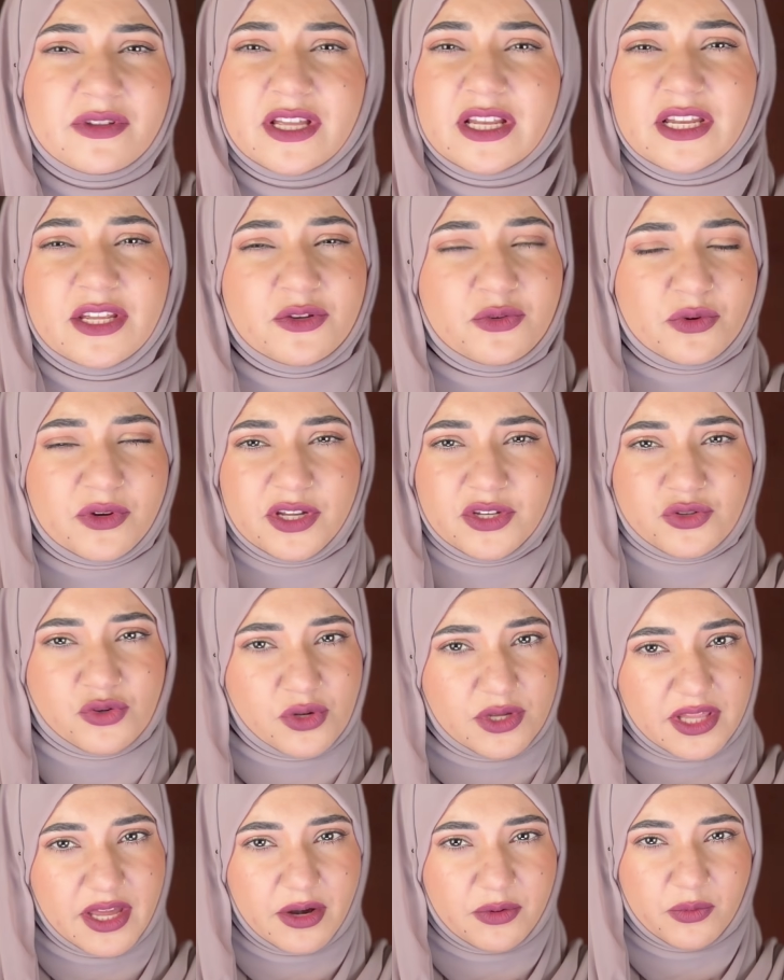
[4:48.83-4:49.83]
really don't
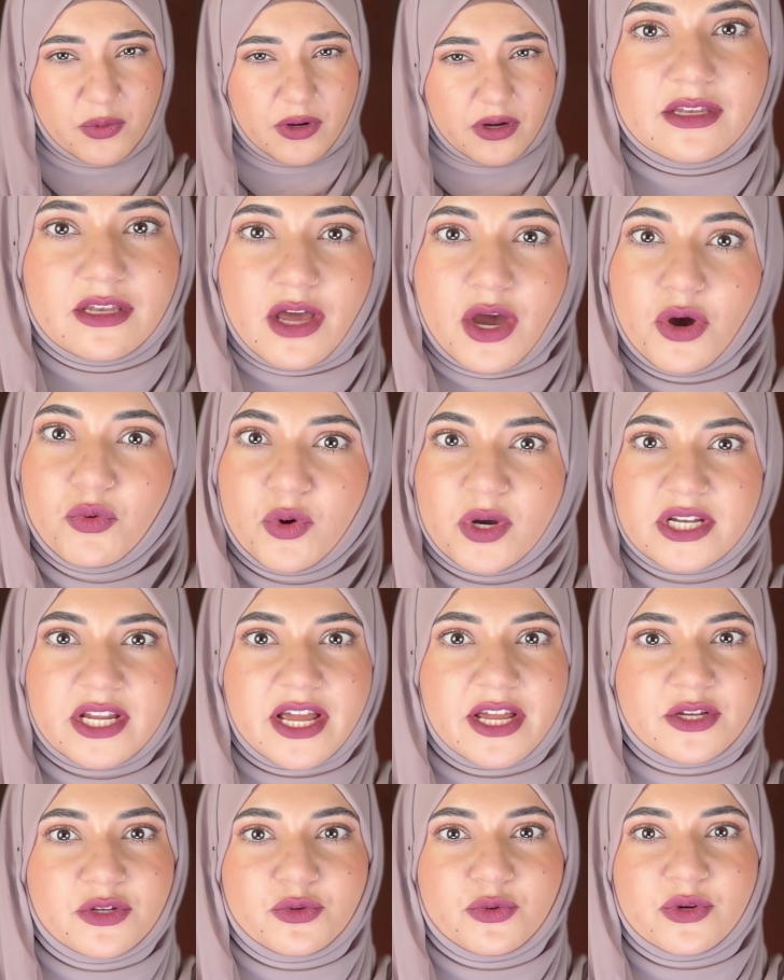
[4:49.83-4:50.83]
enjoy that work. Now what
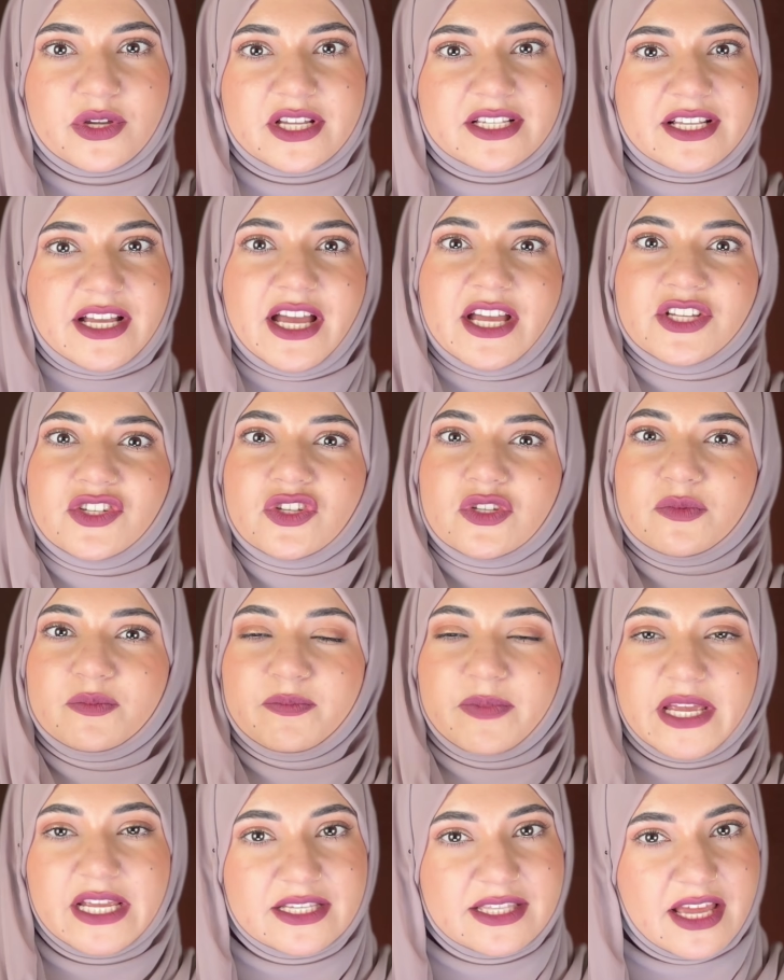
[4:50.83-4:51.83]
I do is I just
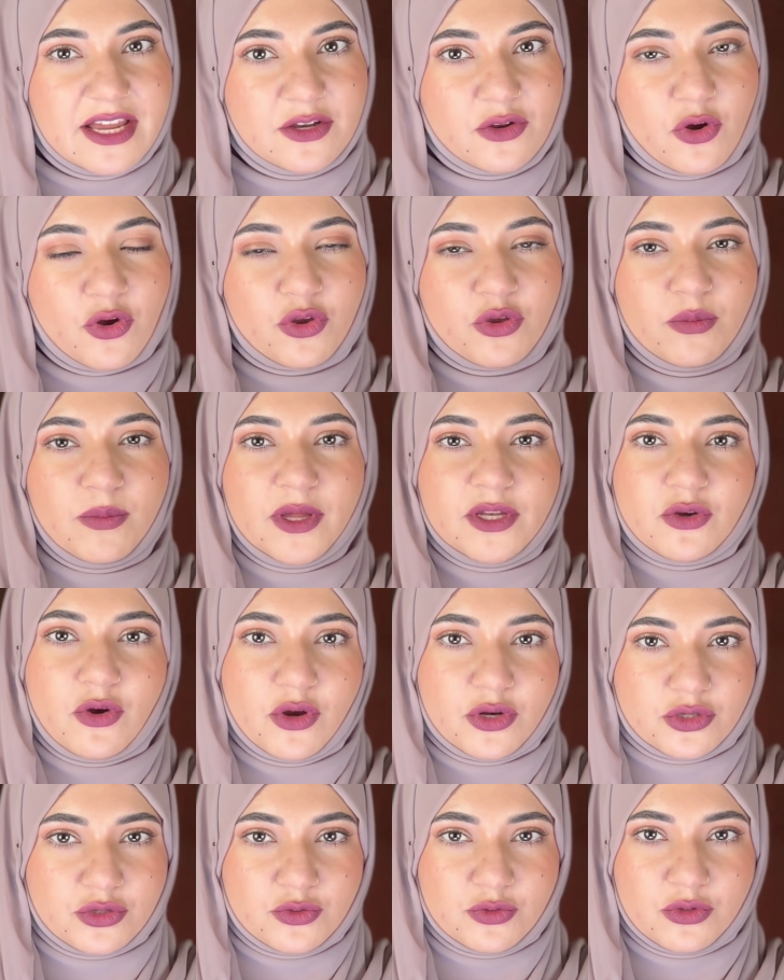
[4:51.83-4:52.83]
paste that document
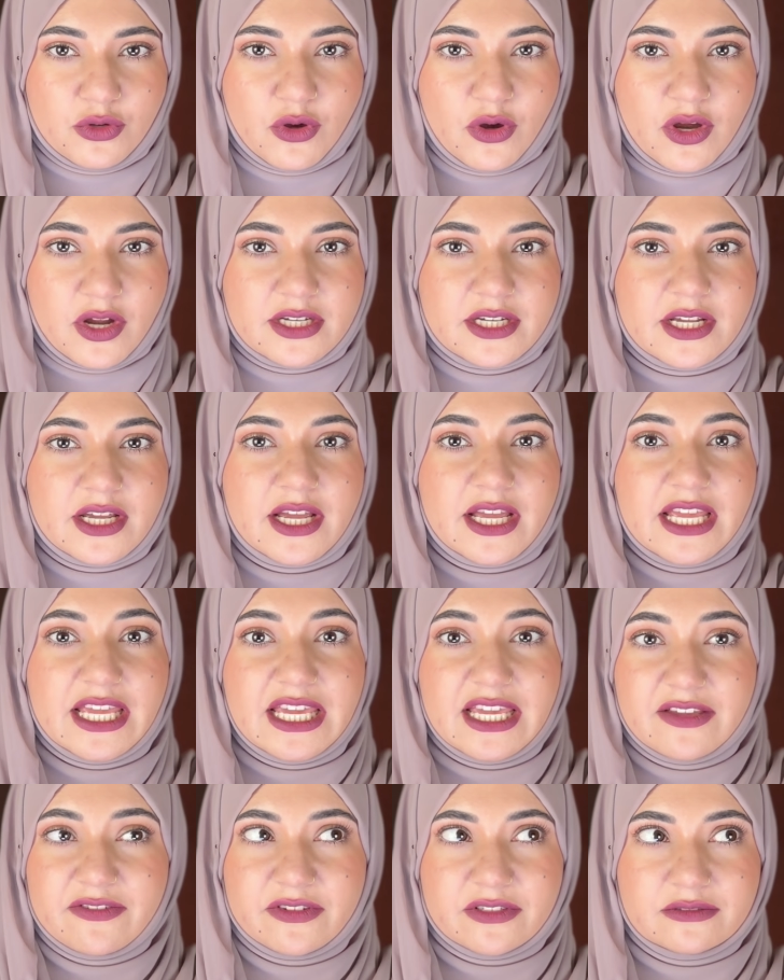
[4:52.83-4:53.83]
onto Claude,
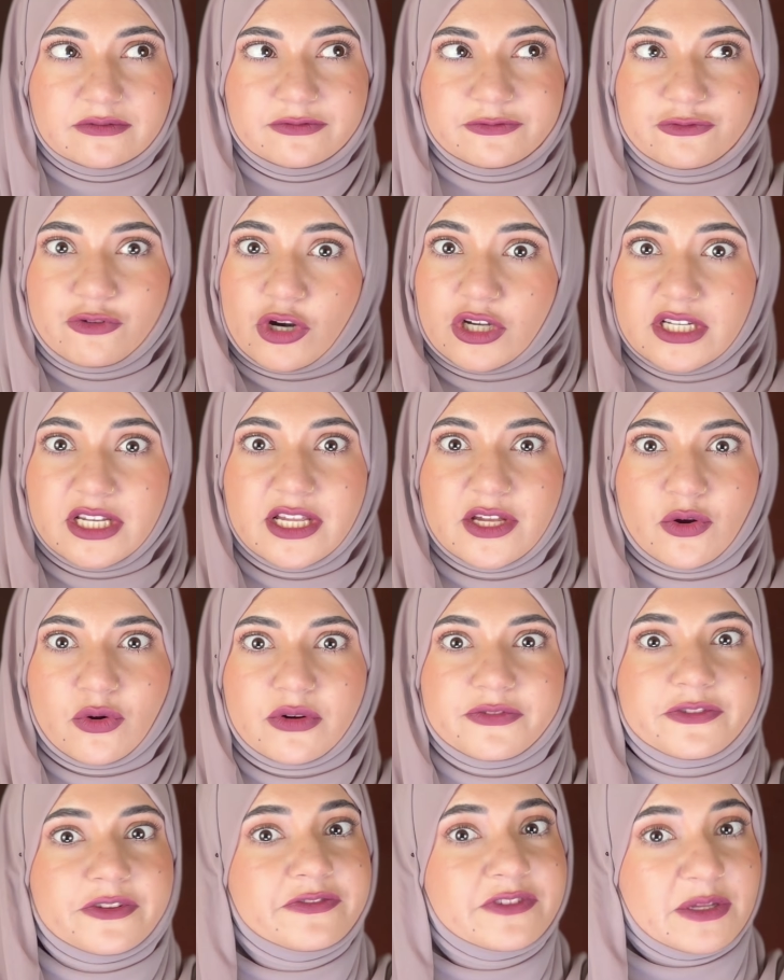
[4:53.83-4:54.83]
even 40 or
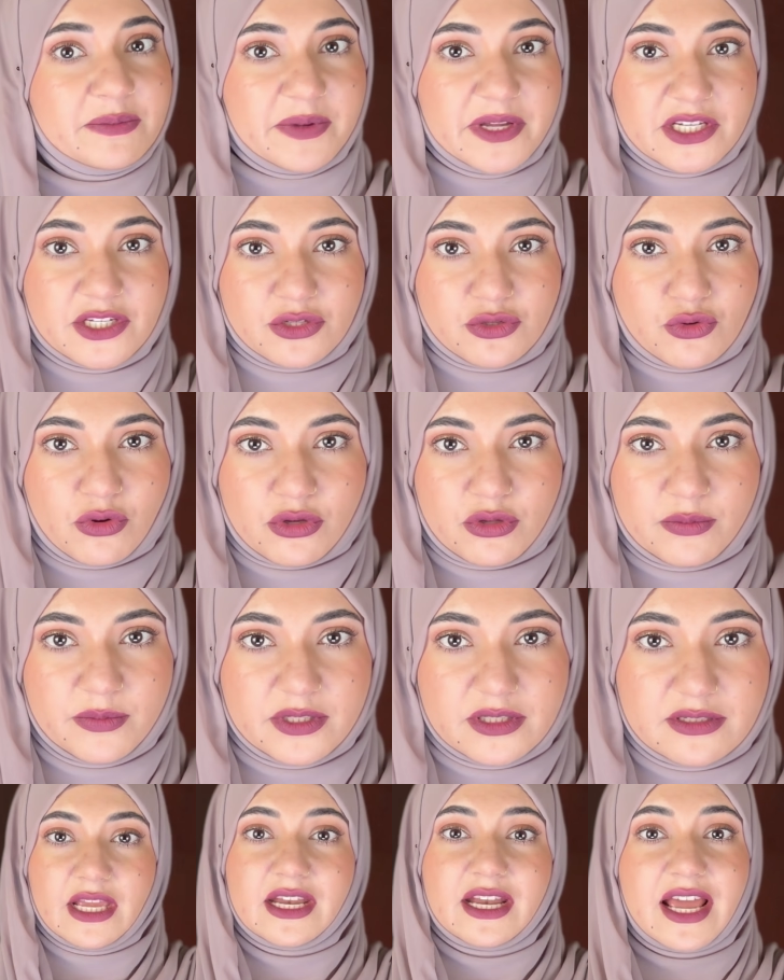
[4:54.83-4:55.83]
50 pages document.
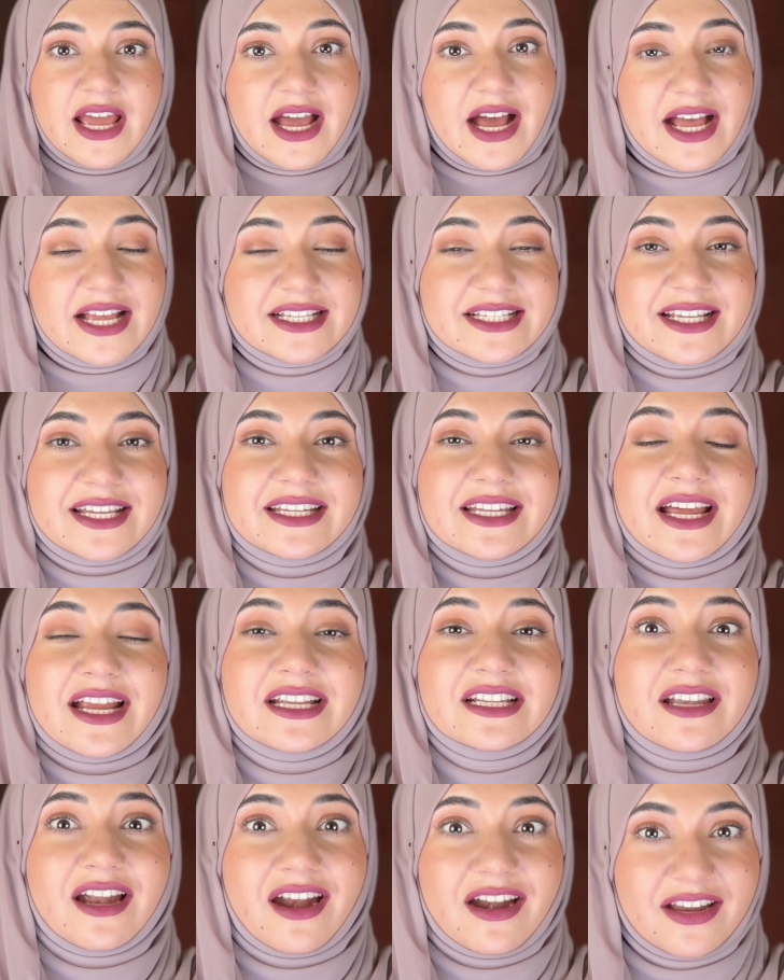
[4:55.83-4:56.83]
and I ask it a
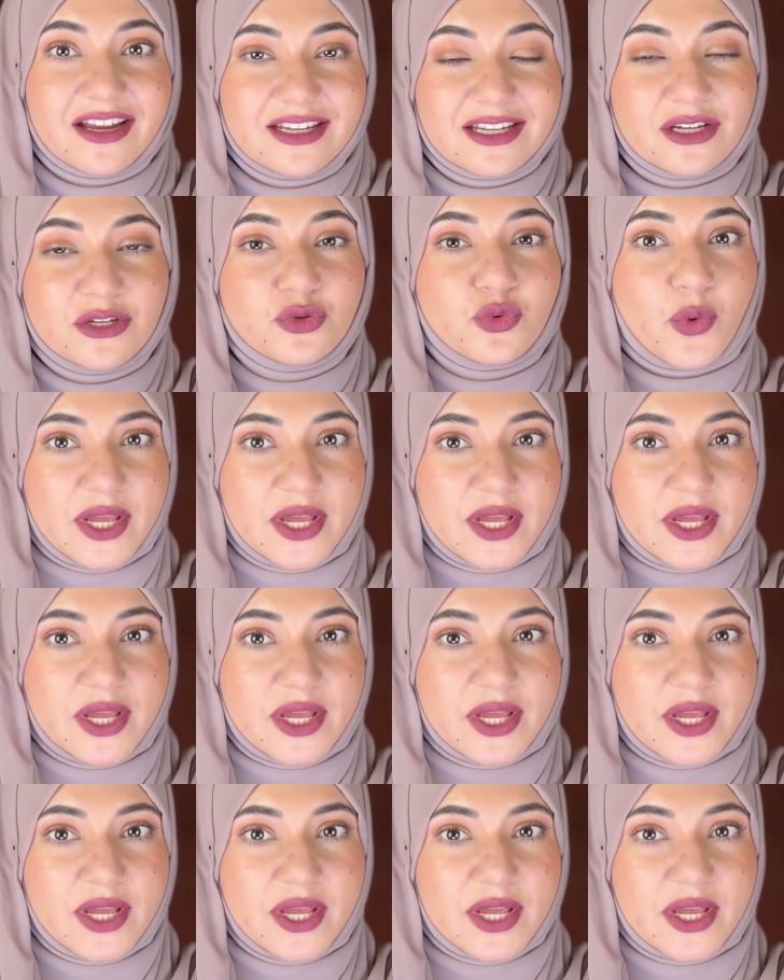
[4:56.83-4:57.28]
targeted